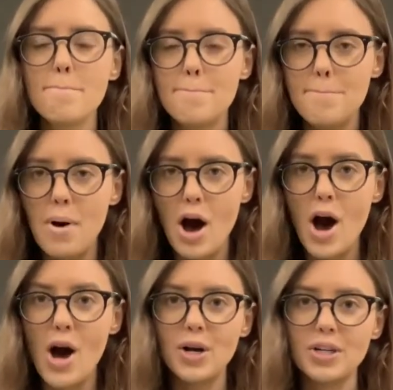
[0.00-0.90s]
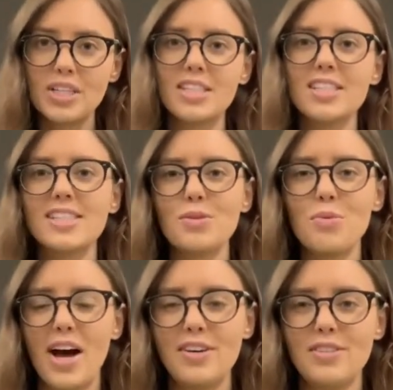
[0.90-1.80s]
Box.
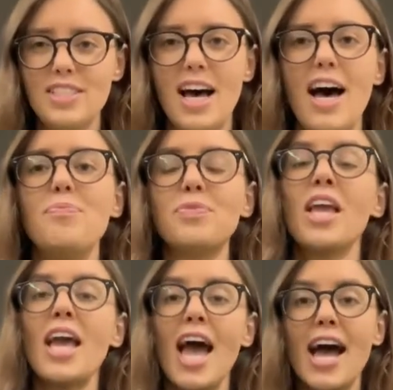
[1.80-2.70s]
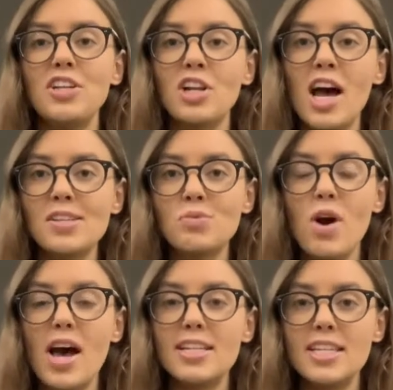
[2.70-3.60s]
Well done. And your last
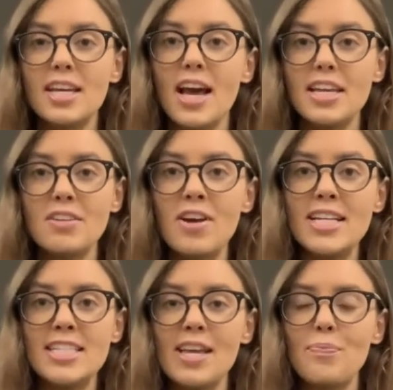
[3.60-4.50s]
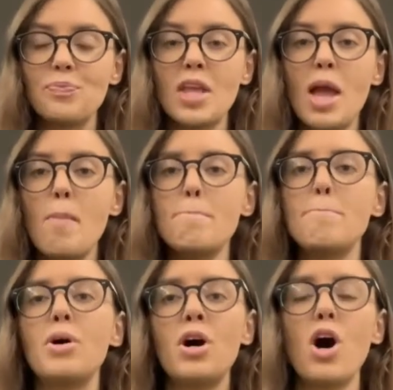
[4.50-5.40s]
word, are you ready?
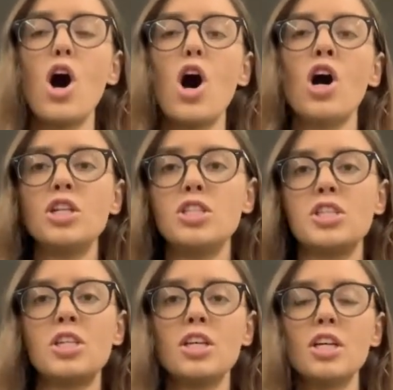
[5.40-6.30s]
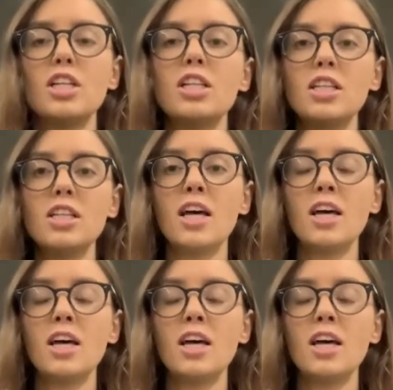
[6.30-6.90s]
Bottle.